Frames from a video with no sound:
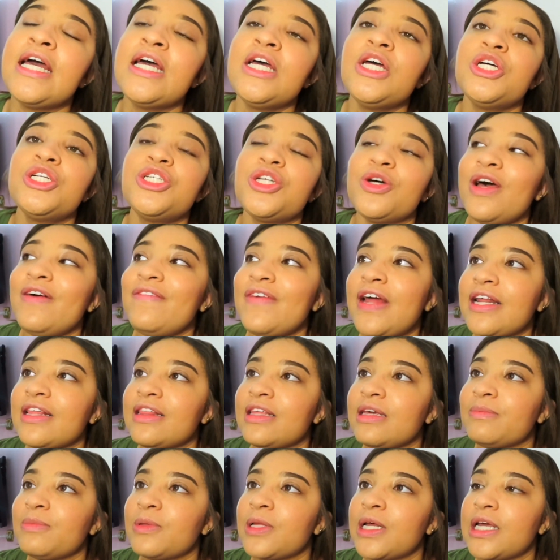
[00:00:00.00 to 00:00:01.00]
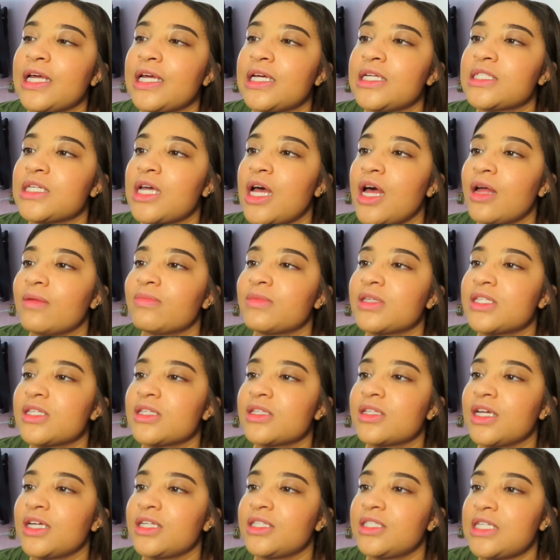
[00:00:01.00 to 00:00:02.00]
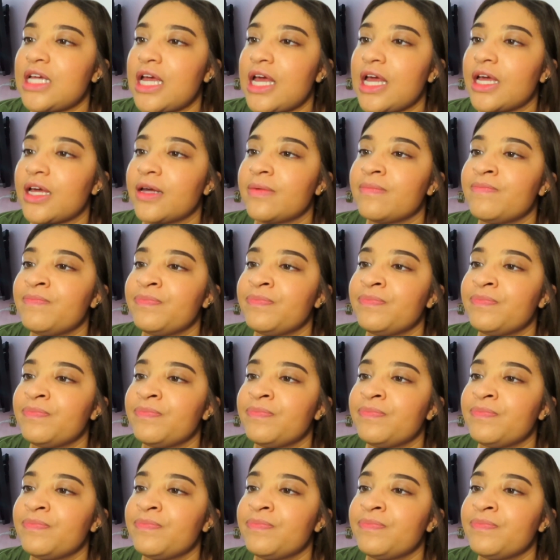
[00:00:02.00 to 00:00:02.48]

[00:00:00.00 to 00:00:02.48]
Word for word: Don't have anything planned. This is like day